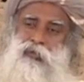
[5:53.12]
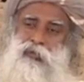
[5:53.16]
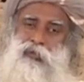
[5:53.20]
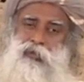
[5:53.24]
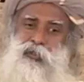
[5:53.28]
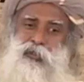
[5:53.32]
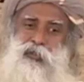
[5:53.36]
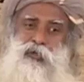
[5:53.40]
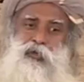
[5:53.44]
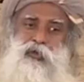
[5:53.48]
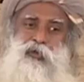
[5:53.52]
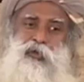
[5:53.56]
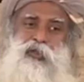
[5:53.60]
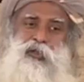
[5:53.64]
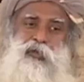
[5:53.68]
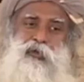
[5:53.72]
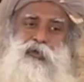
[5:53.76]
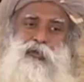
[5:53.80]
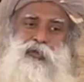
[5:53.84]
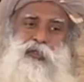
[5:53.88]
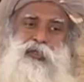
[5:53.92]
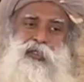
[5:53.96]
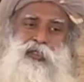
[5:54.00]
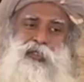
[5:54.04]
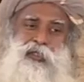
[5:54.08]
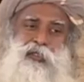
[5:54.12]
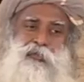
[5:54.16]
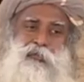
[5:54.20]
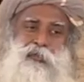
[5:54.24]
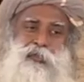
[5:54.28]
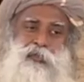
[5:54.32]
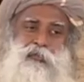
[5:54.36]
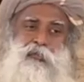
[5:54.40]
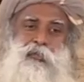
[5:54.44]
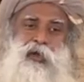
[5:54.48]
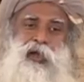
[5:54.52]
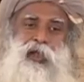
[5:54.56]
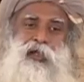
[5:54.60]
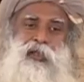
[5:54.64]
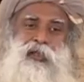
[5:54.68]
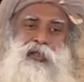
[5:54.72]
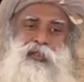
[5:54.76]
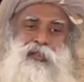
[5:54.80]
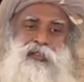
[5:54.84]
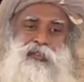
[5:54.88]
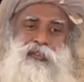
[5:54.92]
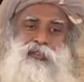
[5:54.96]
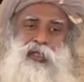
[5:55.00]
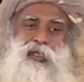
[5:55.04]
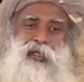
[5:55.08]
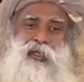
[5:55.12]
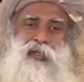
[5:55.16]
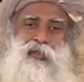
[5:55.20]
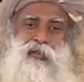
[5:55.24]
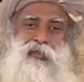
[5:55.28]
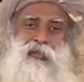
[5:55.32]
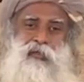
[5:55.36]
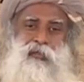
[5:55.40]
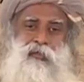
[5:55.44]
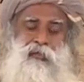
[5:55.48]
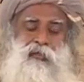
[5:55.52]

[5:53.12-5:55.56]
The yogi looked at him, smiled and said,